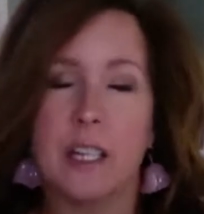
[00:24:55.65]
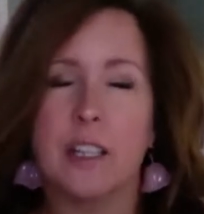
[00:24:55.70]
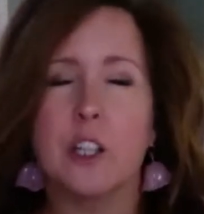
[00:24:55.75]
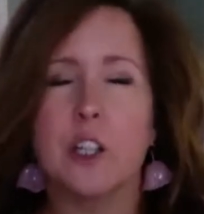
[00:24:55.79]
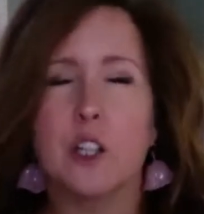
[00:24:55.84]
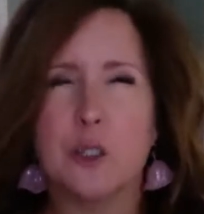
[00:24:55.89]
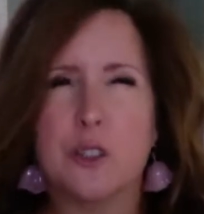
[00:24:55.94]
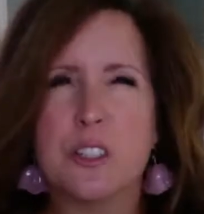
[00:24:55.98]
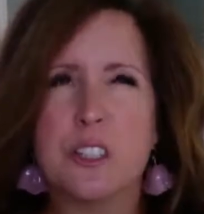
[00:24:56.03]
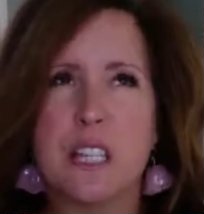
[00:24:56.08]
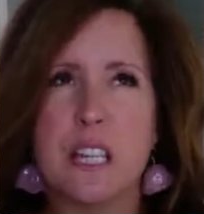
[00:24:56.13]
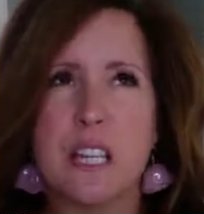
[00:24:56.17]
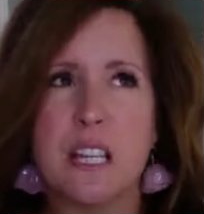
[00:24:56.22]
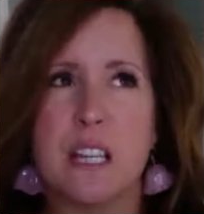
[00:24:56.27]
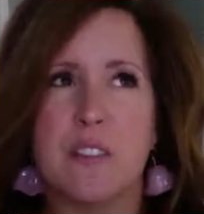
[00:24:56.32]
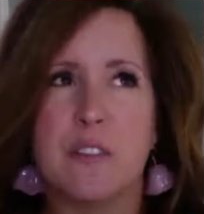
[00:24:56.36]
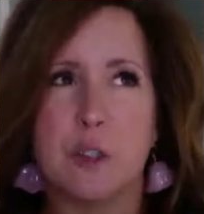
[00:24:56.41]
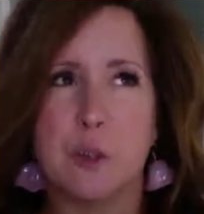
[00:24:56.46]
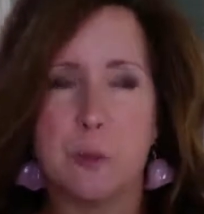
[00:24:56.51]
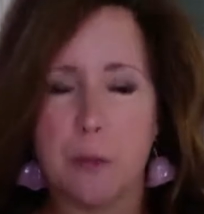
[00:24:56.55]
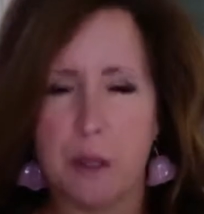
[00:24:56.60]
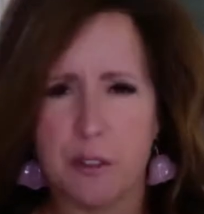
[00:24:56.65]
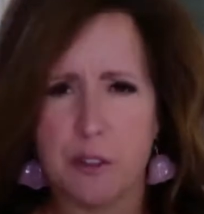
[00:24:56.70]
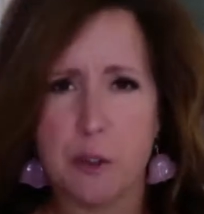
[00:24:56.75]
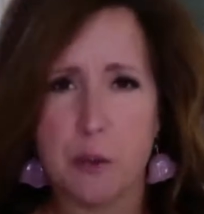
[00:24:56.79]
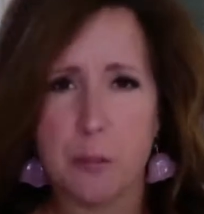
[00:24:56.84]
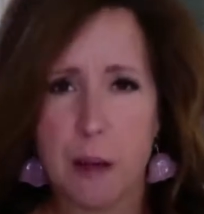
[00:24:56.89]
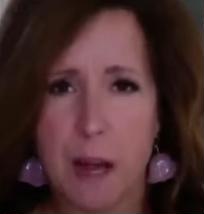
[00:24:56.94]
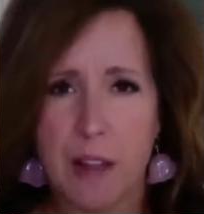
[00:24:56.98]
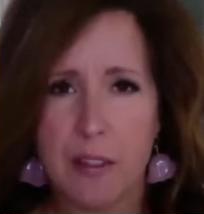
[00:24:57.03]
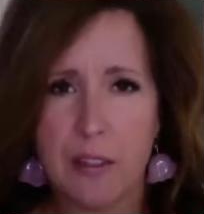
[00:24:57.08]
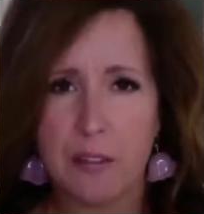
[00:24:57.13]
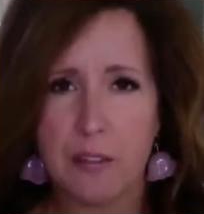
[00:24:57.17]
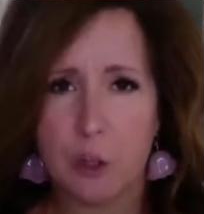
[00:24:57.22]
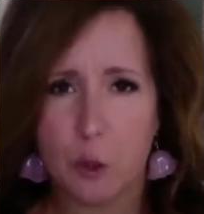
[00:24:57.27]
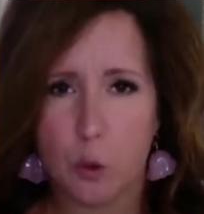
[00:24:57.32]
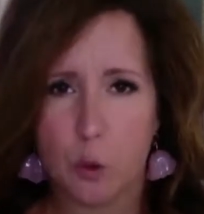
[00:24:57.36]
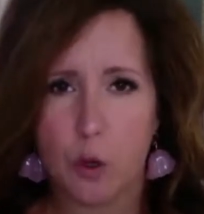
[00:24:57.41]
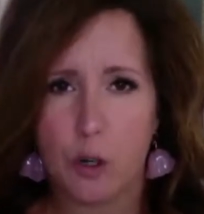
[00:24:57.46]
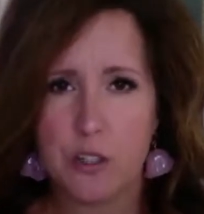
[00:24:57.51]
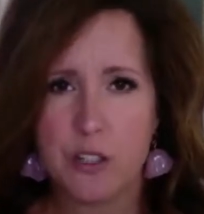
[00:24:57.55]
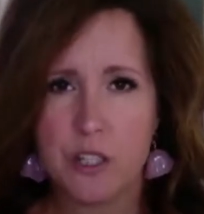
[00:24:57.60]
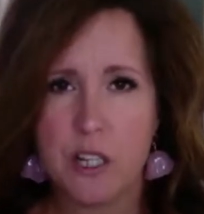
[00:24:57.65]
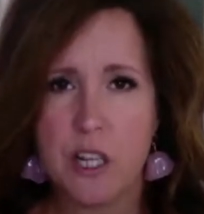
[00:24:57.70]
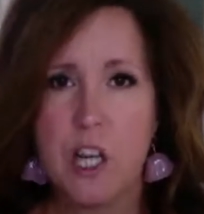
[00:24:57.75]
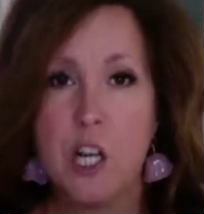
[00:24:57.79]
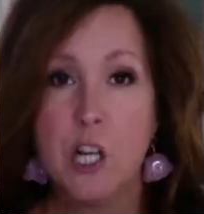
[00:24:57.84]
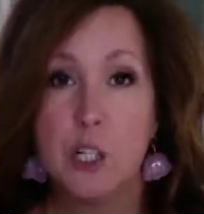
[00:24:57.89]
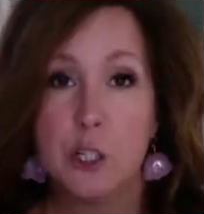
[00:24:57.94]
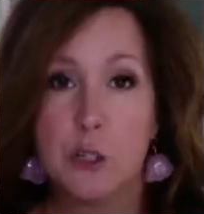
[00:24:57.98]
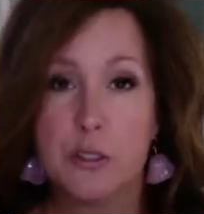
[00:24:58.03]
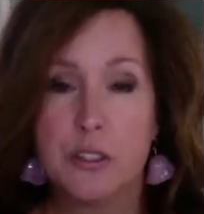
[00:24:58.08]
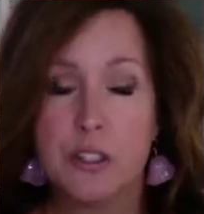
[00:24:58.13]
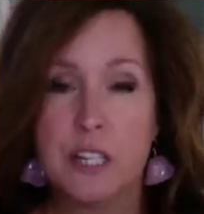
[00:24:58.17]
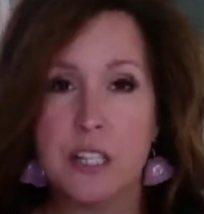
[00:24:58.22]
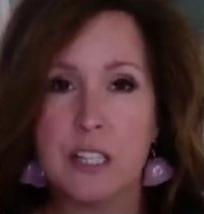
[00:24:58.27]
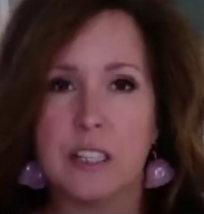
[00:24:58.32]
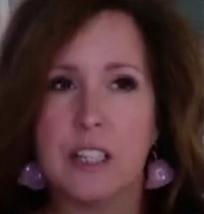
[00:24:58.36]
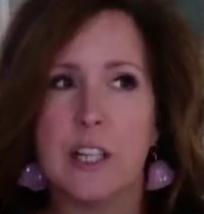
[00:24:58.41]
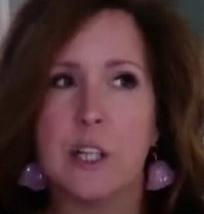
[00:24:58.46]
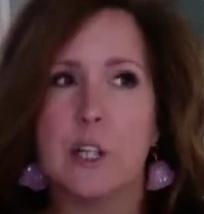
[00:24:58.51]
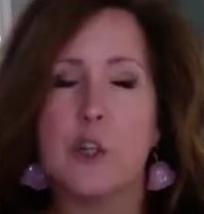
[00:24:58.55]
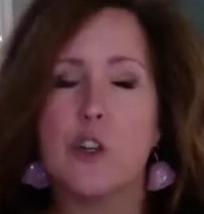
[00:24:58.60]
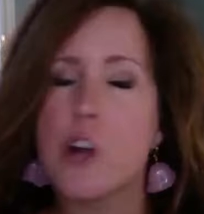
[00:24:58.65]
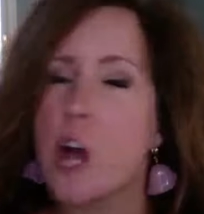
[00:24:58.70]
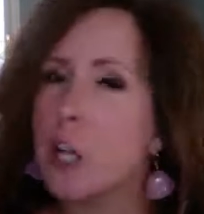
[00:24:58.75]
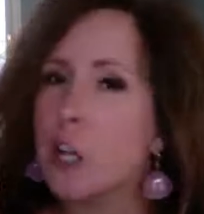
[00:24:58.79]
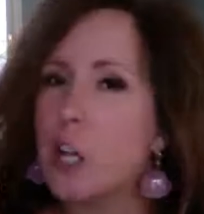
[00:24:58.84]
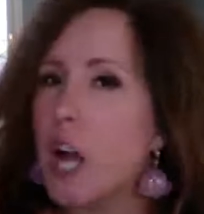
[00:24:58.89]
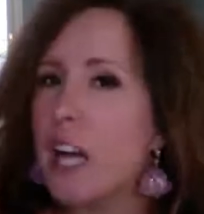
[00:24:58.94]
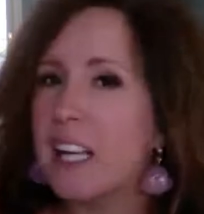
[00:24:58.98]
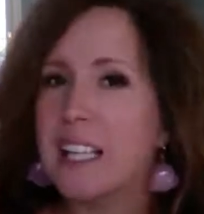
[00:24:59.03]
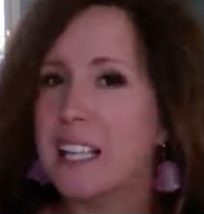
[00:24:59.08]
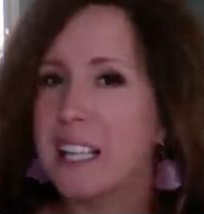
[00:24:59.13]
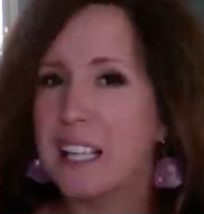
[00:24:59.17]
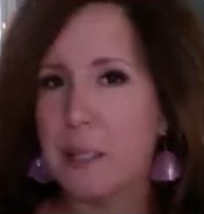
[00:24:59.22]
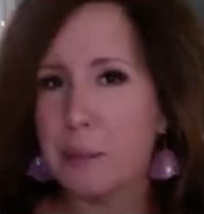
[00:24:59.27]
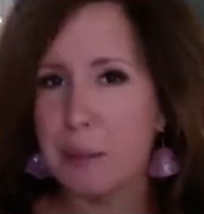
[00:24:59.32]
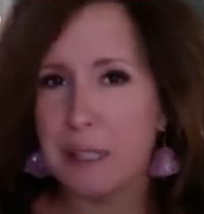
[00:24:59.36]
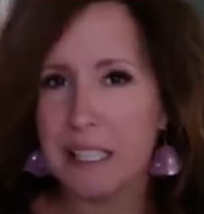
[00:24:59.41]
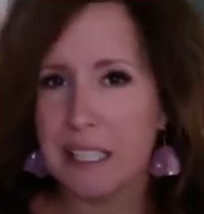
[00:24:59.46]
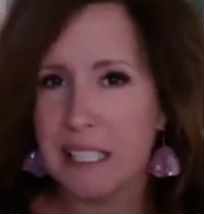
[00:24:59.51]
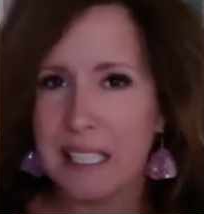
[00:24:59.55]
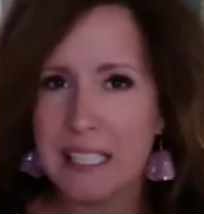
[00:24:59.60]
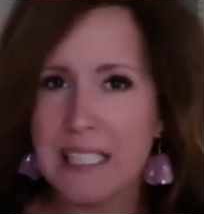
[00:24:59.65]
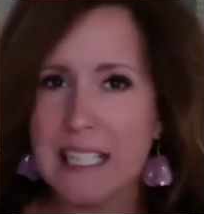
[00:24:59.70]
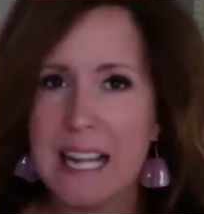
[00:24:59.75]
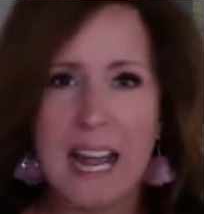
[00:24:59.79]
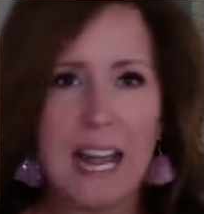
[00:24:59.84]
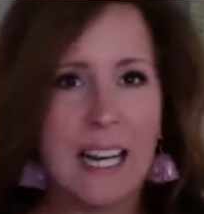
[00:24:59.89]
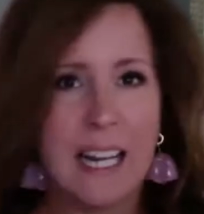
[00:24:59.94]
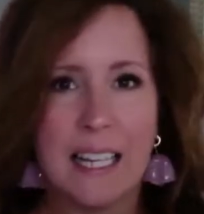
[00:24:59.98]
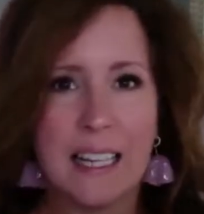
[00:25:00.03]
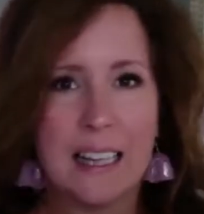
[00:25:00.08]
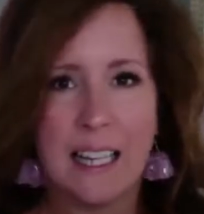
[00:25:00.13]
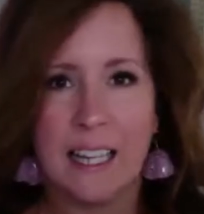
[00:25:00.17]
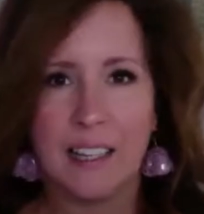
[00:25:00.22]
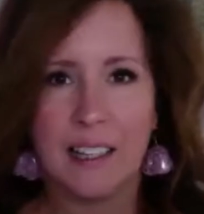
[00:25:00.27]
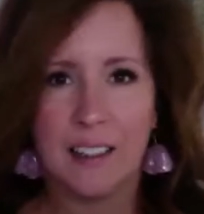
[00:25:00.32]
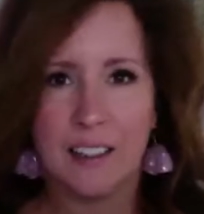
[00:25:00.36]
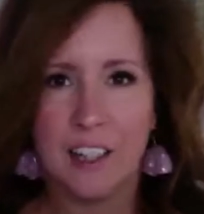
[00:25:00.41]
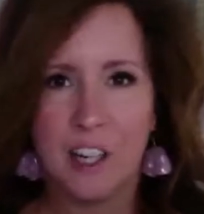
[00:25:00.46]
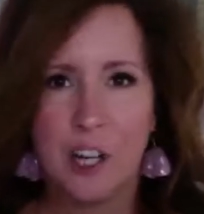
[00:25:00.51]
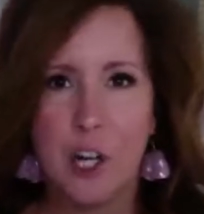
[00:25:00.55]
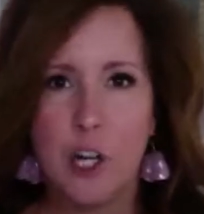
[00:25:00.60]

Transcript: You'll see if you buy the course, you'll see that like you're not locking anybody into anything.